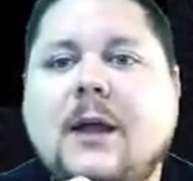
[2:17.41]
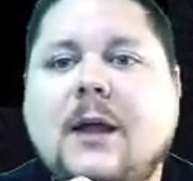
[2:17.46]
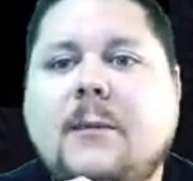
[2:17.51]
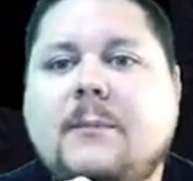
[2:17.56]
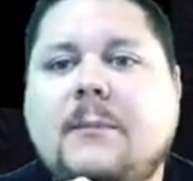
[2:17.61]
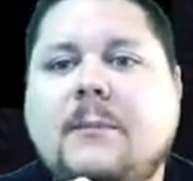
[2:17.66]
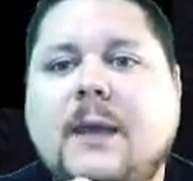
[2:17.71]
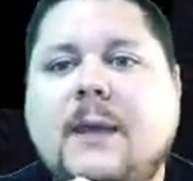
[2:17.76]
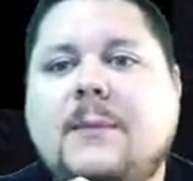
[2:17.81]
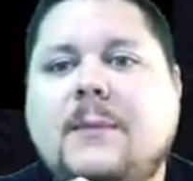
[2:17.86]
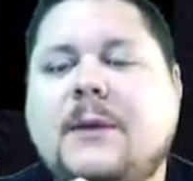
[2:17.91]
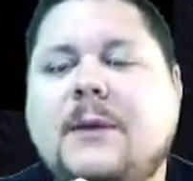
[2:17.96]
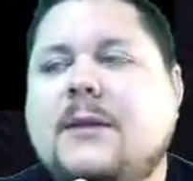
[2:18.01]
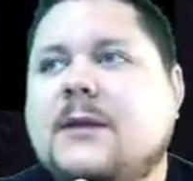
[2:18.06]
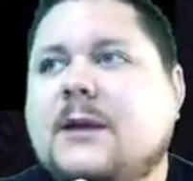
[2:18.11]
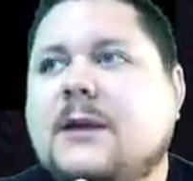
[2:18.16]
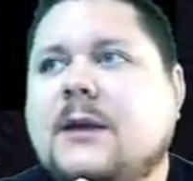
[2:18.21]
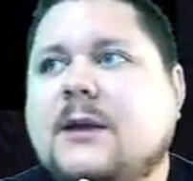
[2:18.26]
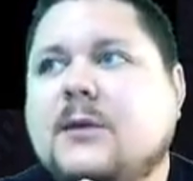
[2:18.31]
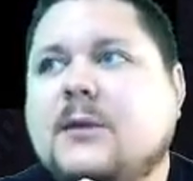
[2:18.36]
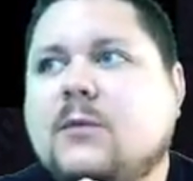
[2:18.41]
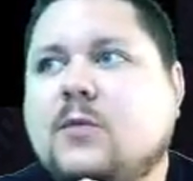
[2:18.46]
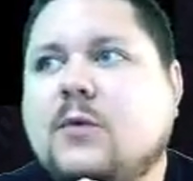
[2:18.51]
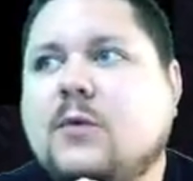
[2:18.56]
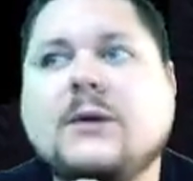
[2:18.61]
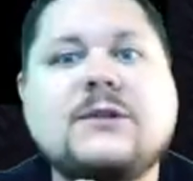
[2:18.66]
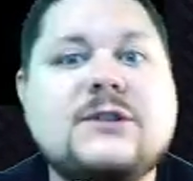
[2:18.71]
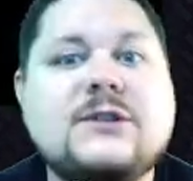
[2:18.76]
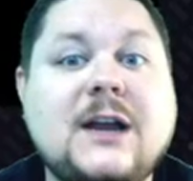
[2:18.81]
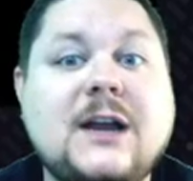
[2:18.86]
Maybe the Guild
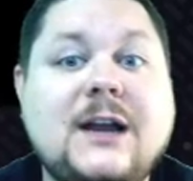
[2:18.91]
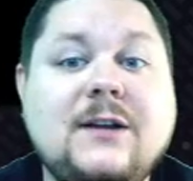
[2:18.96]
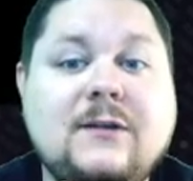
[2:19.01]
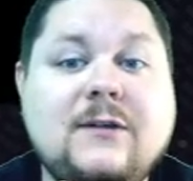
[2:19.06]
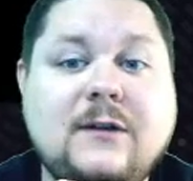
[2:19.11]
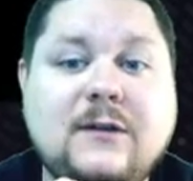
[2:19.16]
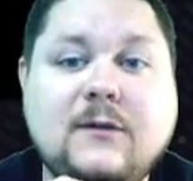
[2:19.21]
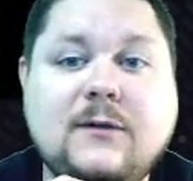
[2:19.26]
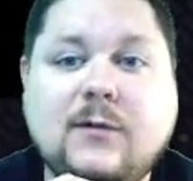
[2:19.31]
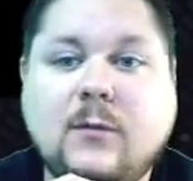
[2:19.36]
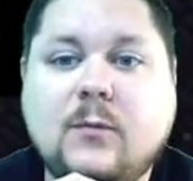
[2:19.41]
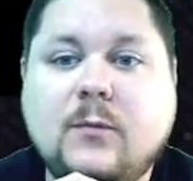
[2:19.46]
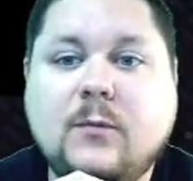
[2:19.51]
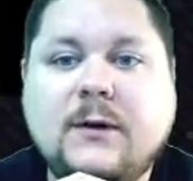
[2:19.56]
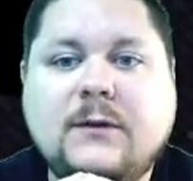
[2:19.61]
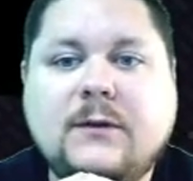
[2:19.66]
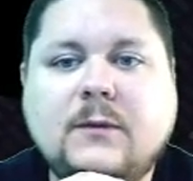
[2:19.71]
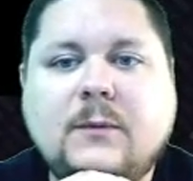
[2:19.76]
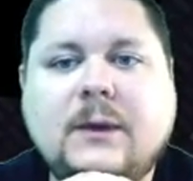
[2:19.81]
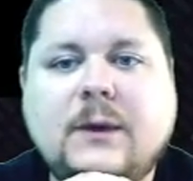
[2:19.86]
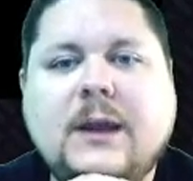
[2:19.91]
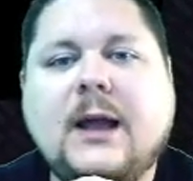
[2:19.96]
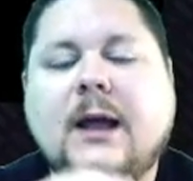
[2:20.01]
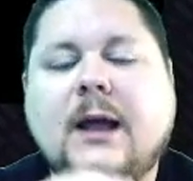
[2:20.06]
War changes from week to week.